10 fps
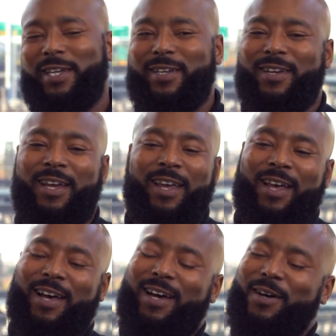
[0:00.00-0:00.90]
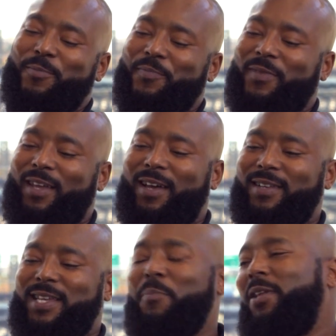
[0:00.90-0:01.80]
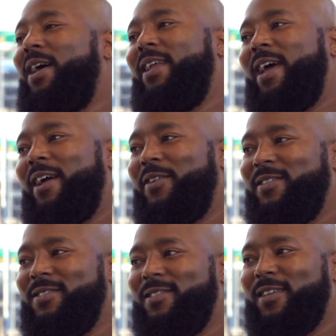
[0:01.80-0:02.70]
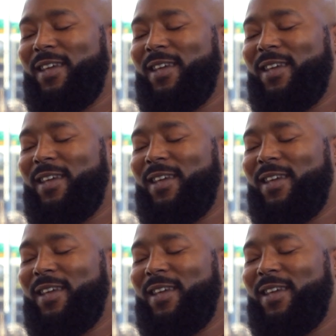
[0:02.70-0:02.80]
liquor, um, uh, top of the line daiquiris. Okay,